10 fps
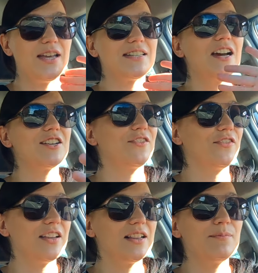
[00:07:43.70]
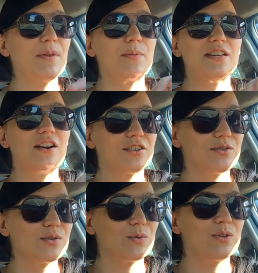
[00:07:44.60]
it's hard to film, it was hard to
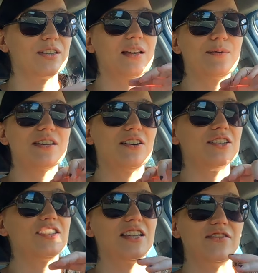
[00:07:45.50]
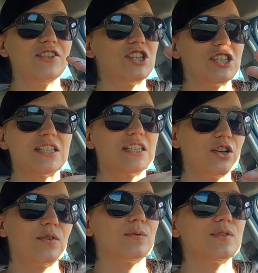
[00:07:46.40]
sort, it was hard to even just
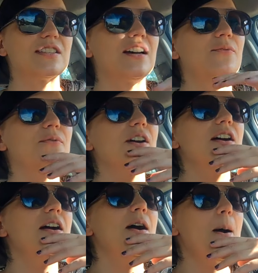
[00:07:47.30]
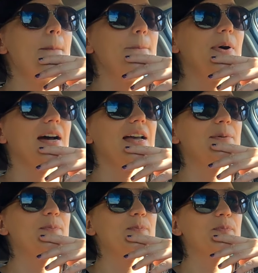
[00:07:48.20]
look through stuff, but
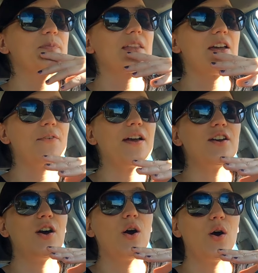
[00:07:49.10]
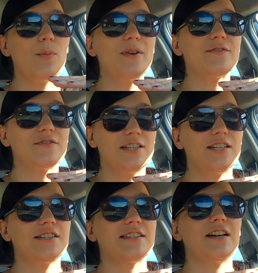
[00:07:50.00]
I found a whole bunch of really
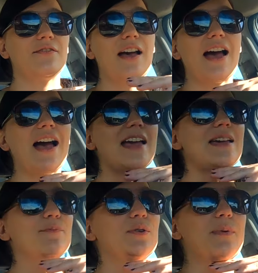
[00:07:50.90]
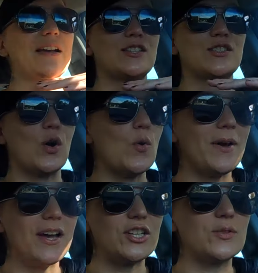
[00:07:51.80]
good stuff. I put back so
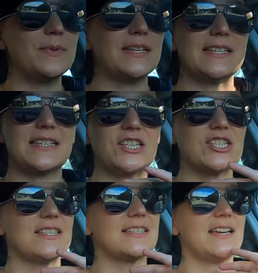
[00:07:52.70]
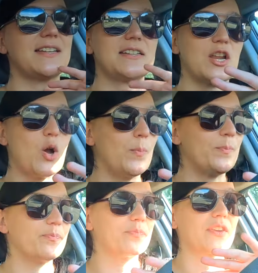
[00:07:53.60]
much because I just decided, nope,
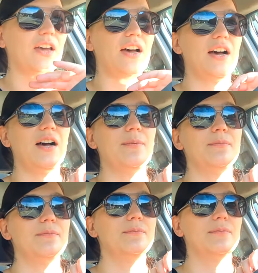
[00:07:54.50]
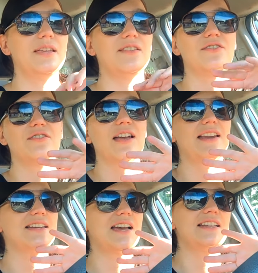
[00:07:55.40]
um, either
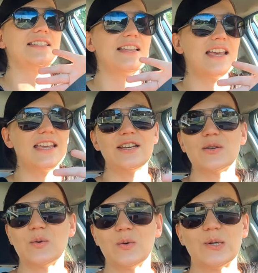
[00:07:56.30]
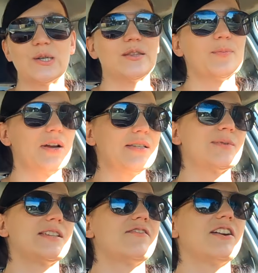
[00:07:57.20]
had a tiny stain, or the price
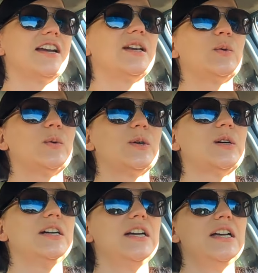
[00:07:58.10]
was not right, or